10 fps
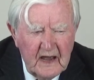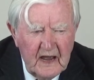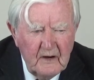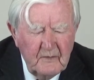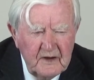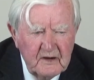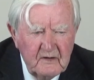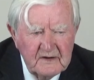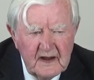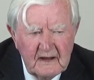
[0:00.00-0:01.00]
How are you
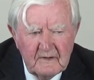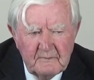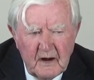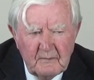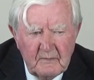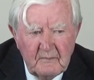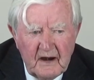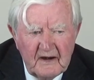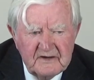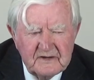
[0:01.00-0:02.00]
going to have a proper
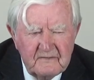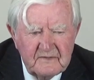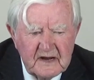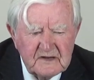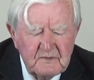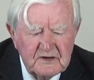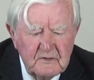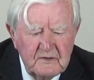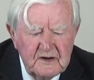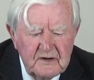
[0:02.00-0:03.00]
marriage if that's what
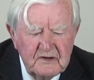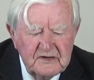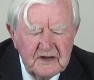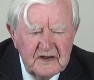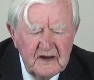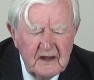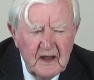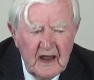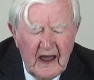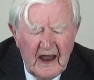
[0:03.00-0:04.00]
you indulge in?
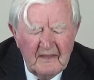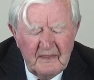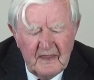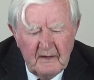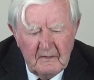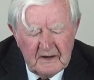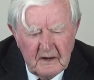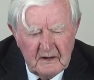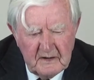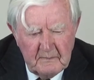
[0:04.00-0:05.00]

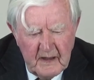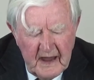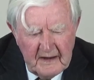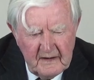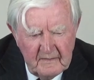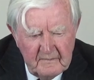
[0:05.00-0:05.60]
The men,